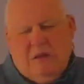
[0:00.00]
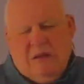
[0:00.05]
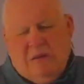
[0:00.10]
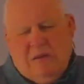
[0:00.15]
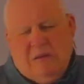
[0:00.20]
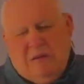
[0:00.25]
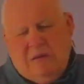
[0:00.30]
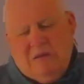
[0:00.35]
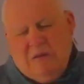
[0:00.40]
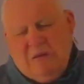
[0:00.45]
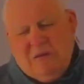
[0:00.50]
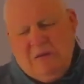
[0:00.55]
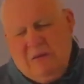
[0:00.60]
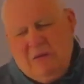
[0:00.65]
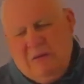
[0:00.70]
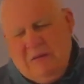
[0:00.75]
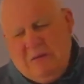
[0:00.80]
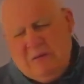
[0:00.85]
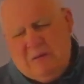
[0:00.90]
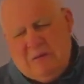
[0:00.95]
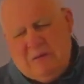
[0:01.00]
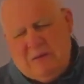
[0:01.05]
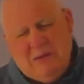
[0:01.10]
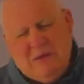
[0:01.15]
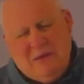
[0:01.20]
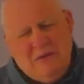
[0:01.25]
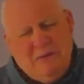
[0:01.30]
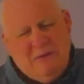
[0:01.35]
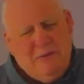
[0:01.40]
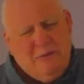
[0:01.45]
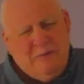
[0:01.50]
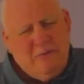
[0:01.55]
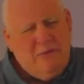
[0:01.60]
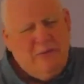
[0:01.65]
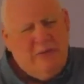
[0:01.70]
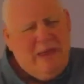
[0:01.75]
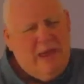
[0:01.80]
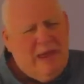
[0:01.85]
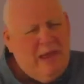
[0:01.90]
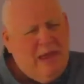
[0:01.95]
Oh, you don't want to do
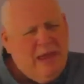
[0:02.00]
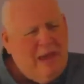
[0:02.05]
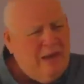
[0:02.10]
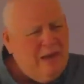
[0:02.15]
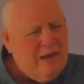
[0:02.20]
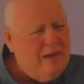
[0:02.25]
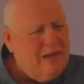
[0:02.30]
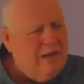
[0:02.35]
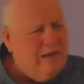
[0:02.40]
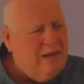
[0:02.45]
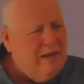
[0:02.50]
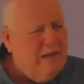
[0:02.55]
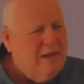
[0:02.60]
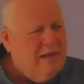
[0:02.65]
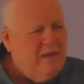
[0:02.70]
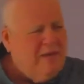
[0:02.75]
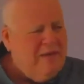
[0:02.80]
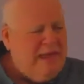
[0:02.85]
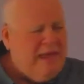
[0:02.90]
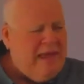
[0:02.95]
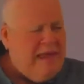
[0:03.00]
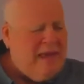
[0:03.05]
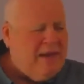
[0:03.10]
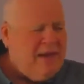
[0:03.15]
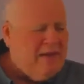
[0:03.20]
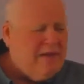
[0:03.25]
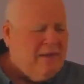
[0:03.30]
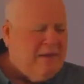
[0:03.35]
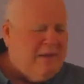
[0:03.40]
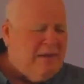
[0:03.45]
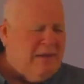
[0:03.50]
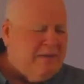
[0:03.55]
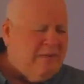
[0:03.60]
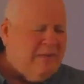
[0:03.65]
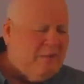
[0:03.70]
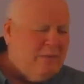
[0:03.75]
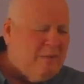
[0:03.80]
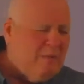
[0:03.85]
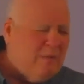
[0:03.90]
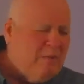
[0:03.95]
that. That'll
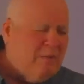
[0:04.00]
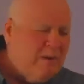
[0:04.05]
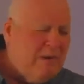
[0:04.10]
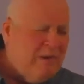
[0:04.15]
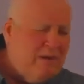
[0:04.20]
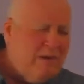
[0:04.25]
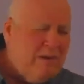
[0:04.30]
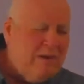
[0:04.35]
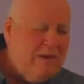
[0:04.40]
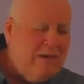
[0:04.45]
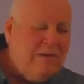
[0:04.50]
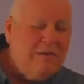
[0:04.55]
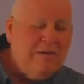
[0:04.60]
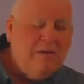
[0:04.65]
never work.